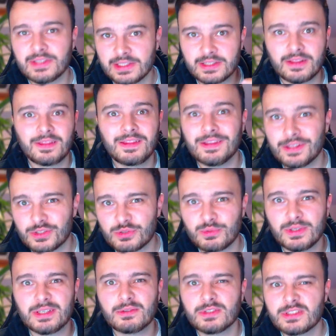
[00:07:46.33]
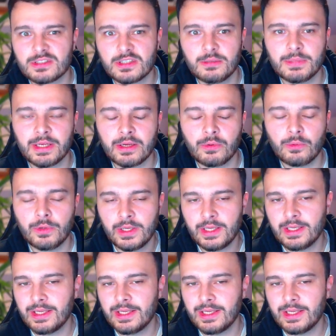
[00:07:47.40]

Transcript: to thin the squad out somehow